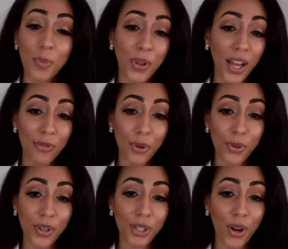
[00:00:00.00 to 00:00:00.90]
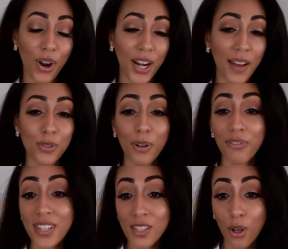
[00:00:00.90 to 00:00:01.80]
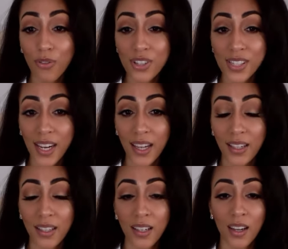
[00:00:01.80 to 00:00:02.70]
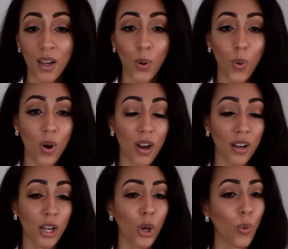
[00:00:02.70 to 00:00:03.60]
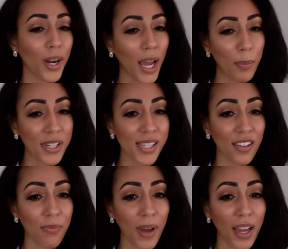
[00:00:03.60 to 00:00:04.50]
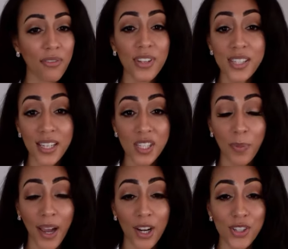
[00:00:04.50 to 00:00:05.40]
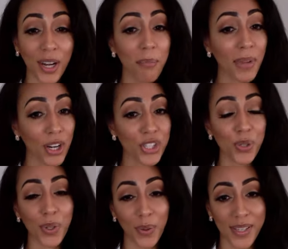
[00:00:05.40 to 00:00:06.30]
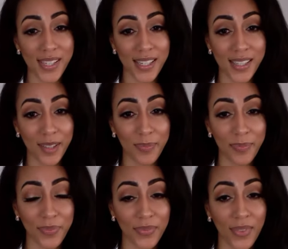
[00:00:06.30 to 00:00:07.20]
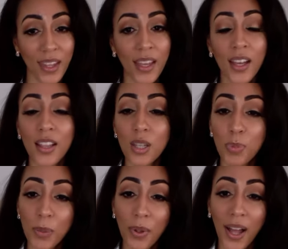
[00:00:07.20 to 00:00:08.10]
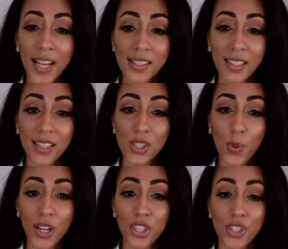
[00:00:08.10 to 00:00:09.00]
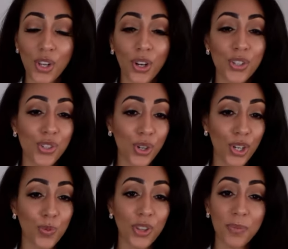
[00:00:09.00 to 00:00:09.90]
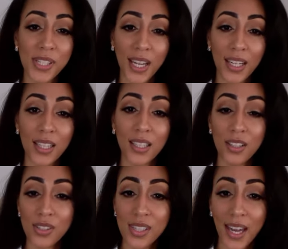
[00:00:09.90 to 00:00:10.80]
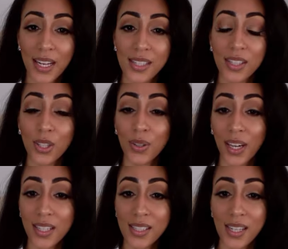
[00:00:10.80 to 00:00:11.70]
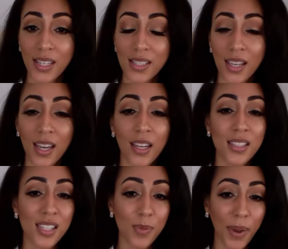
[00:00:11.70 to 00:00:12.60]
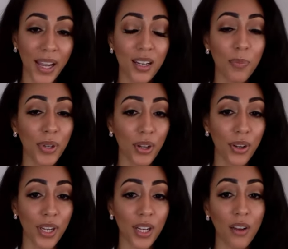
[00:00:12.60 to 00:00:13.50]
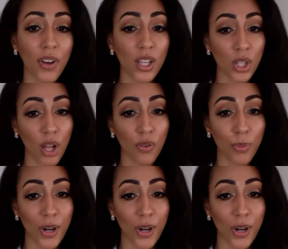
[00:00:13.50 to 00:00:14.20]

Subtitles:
apply for a green card after a visa overstay? Or, what happens if my visa expires and I'm married to a U.S. citizen? The people asking these questions are concerned with obtaining legal status in the United States despite a period of unlawful